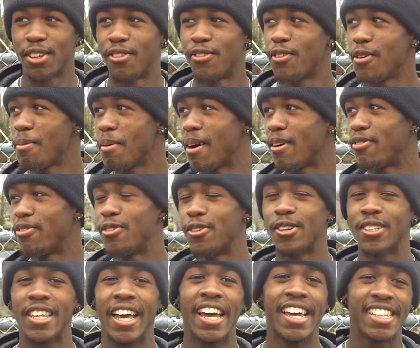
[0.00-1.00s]
So the
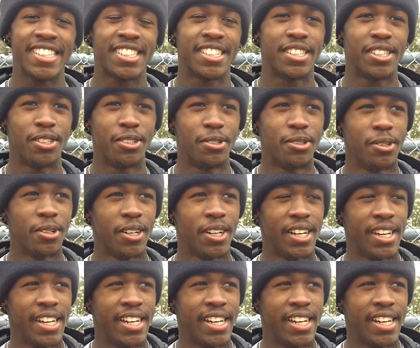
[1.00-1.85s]
4x4, that's a new